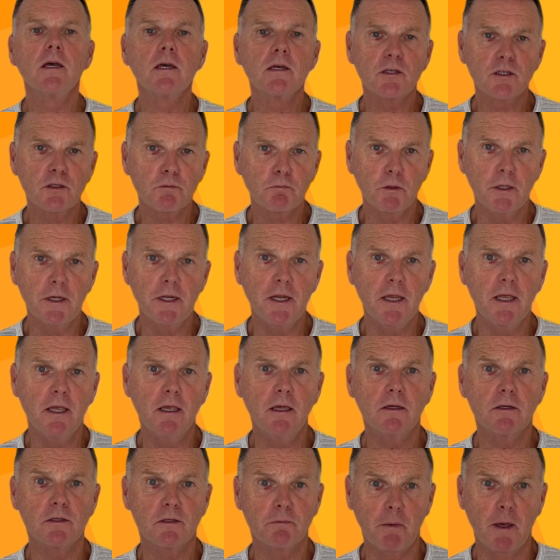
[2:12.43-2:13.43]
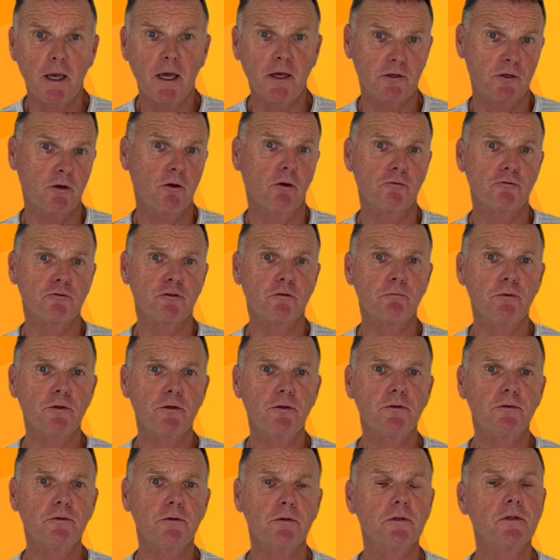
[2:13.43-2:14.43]
Splitting spouse
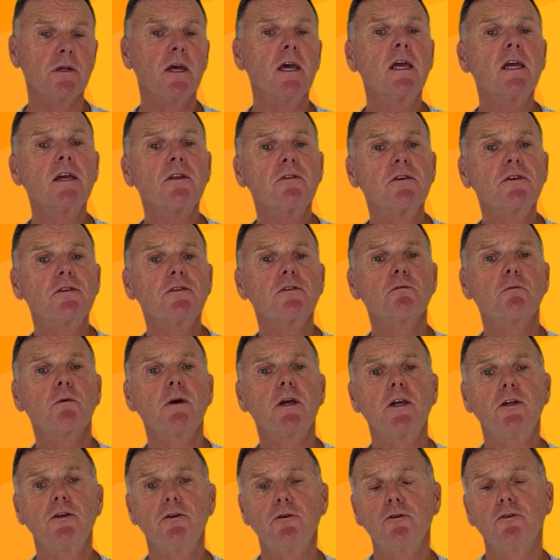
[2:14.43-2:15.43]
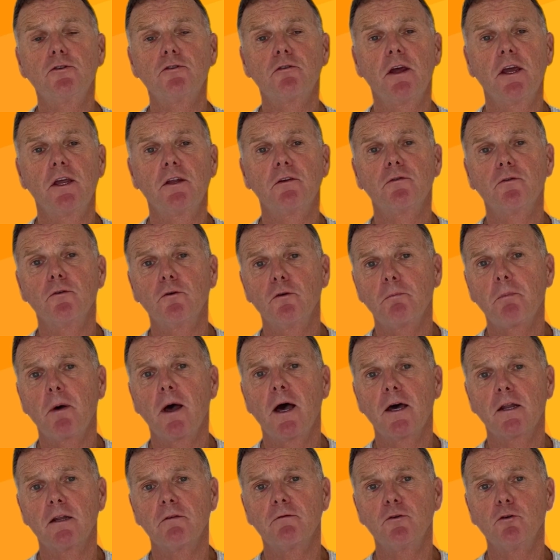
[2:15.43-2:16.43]
contributions. This is where you transfer
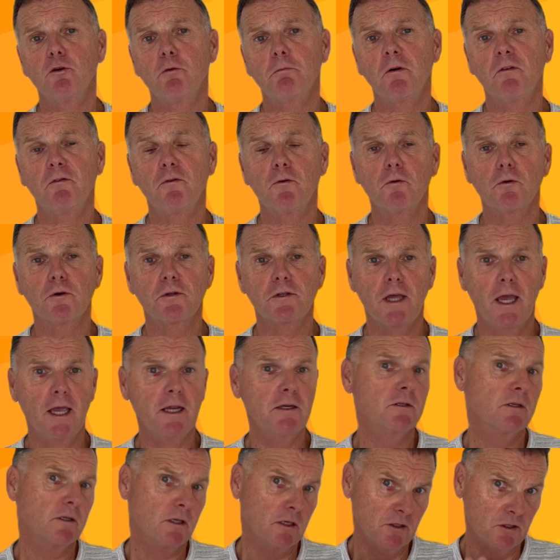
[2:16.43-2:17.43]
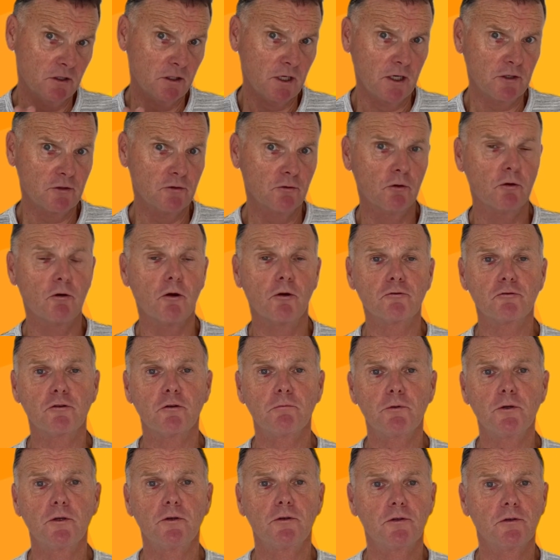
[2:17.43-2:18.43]
part of your before-tax concessional
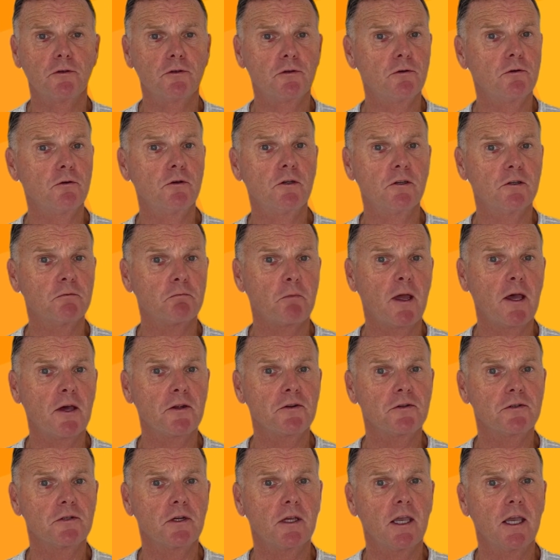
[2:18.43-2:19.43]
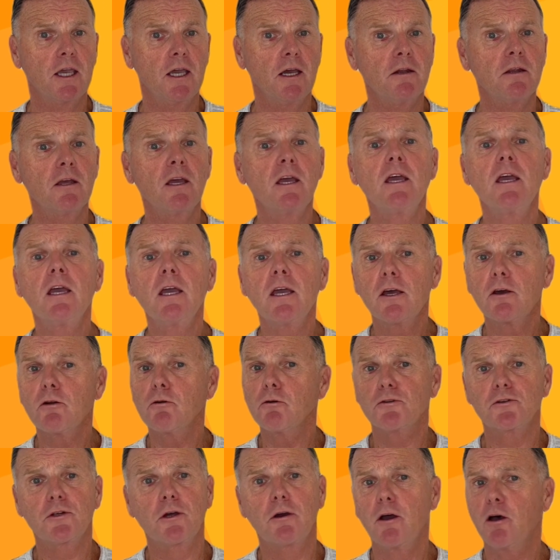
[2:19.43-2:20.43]
contributions to your spouse's account. It
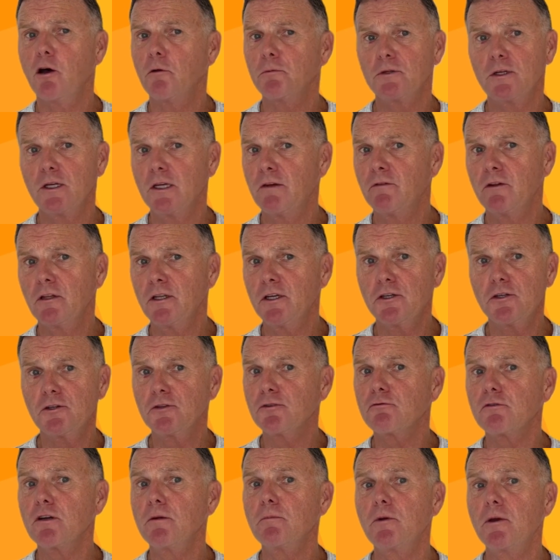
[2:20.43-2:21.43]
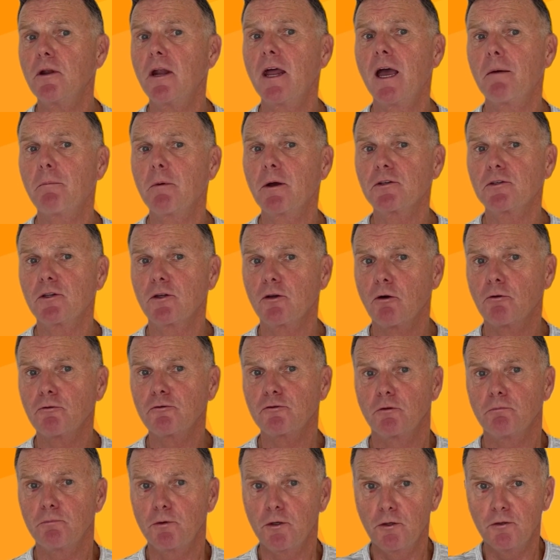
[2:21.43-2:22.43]
also helps evenly distribute how much the
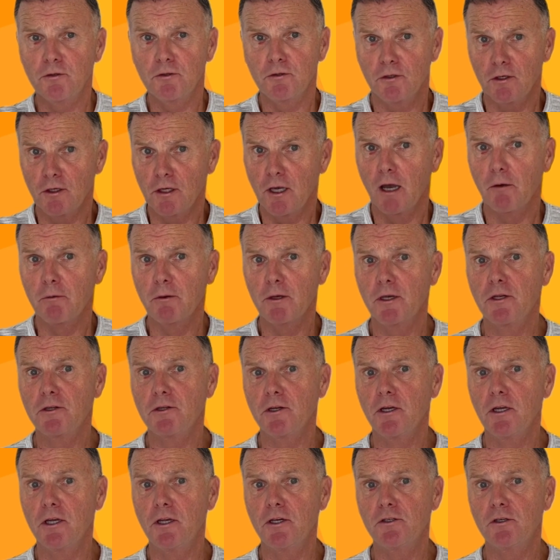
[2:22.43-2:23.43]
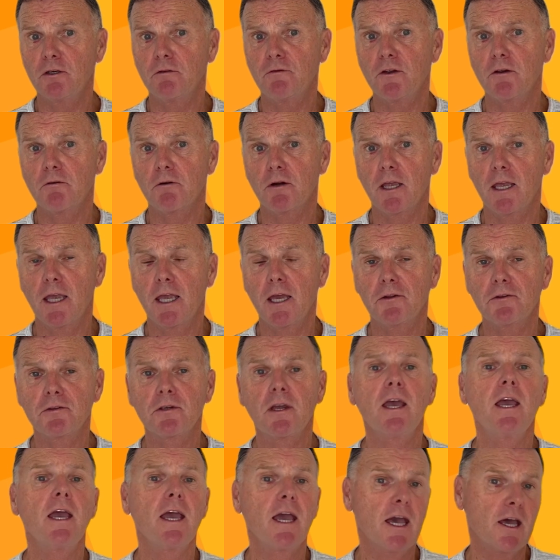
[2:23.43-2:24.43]
contributions are going into each of your accounts,
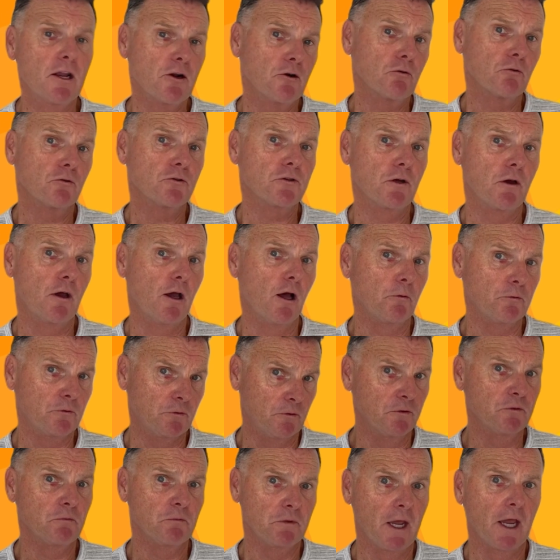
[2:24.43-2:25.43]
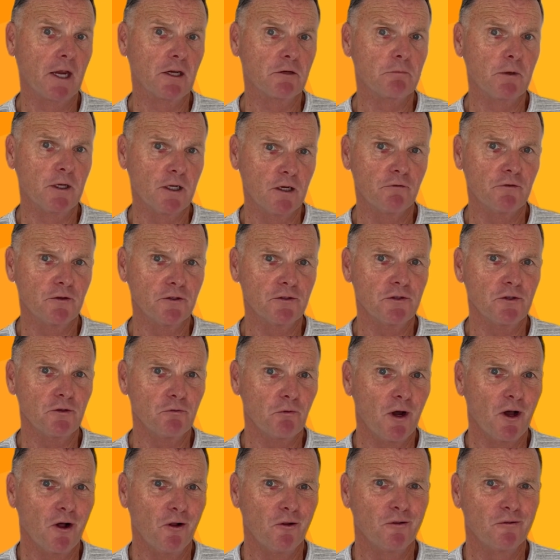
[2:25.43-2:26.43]
and it also helps with some tax benefits as
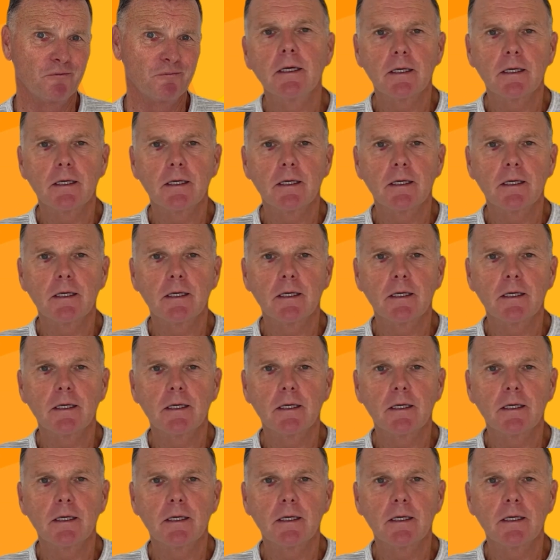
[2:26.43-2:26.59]
well.